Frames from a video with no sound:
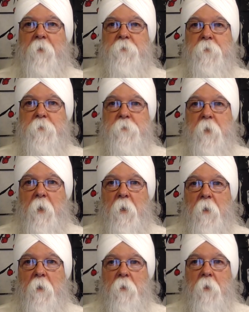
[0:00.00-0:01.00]
flashes
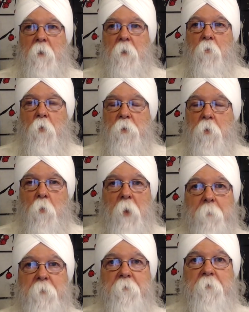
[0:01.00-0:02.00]
and worked her way
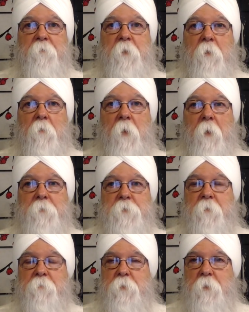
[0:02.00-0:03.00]
up to 15 grams
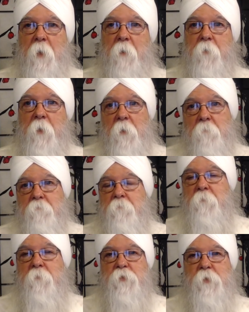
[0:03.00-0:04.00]
of shatavari
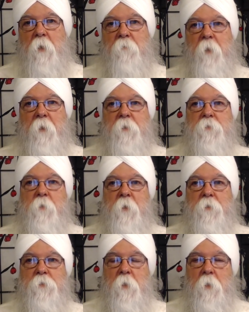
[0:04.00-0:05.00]
and shut off like a
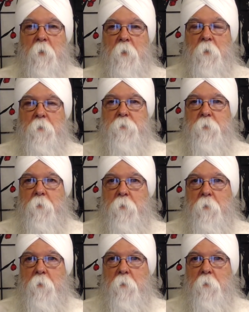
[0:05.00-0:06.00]
switch. So
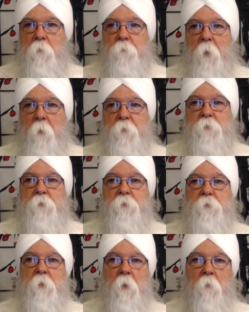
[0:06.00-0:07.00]
you probably should
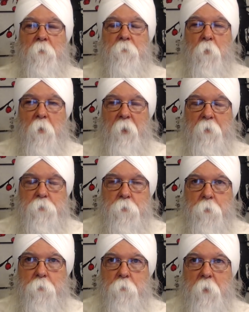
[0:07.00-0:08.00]
start with more like 2
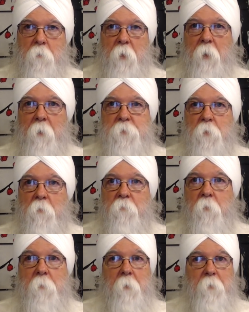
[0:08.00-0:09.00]
or 3 grams and
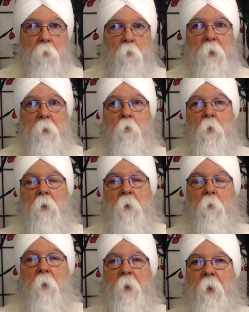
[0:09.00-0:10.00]
over maybe a week work your
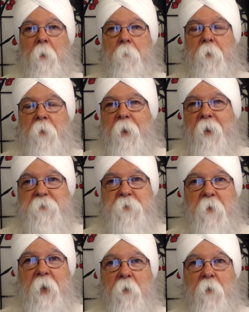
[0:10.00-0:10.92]
way up. But I asked